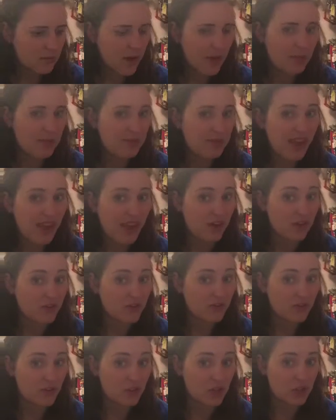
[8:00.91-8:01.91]
probably
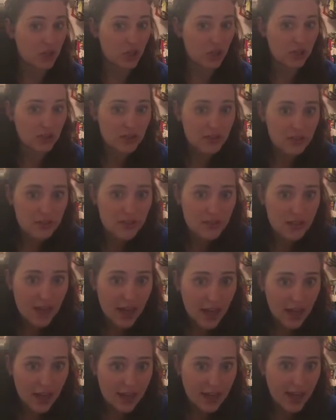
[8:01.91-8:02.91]
hangers for skirts
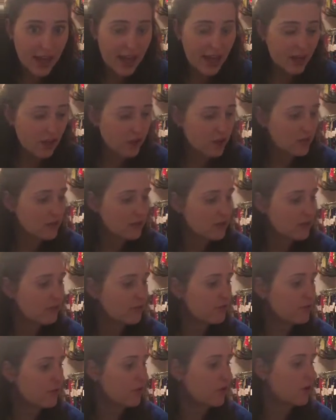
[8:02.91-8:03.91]
and hangers
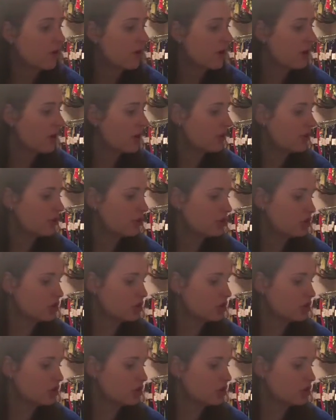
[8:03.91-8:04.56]
for your